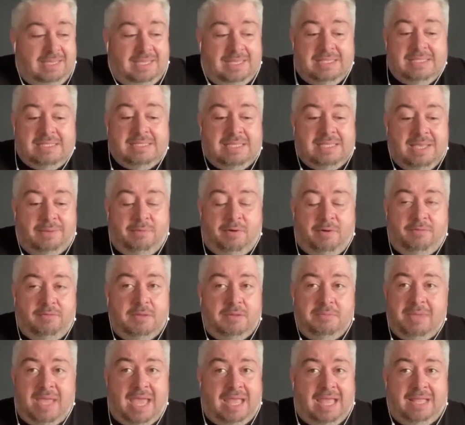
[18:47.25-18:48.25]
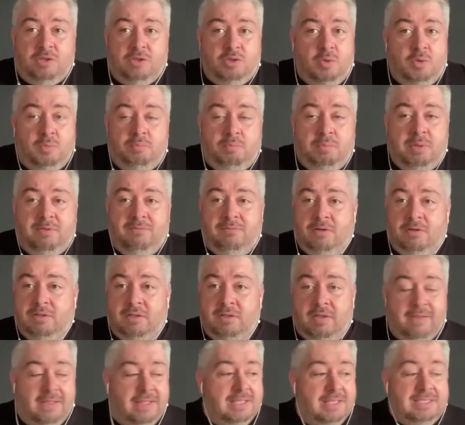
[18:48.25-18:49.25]
And some of them had to pivot,
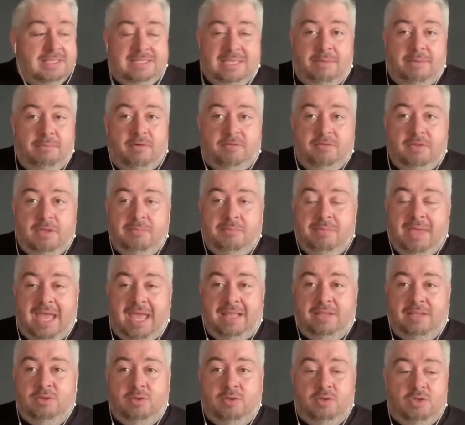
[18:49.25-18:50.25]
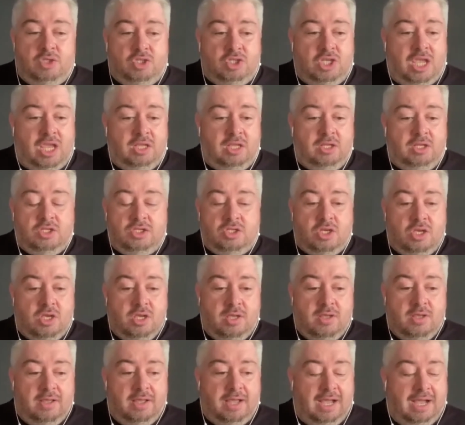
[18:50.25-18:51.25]
some of them had to change,
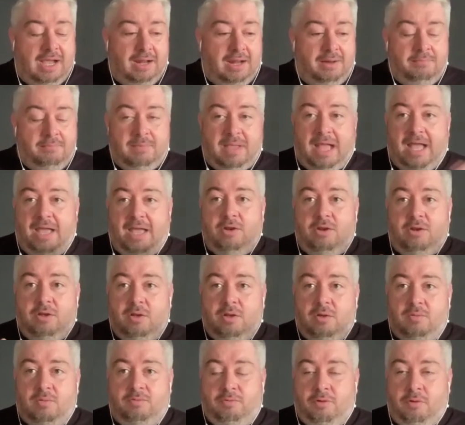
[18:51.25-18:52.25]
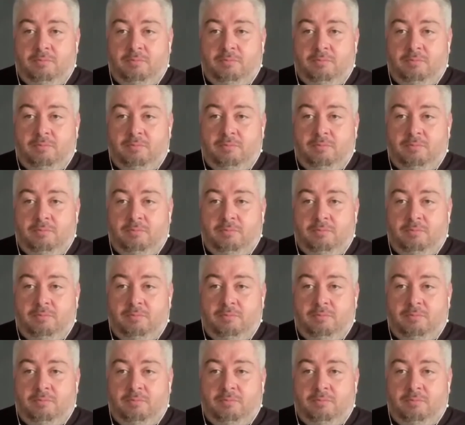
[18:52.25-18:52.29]
I don't know,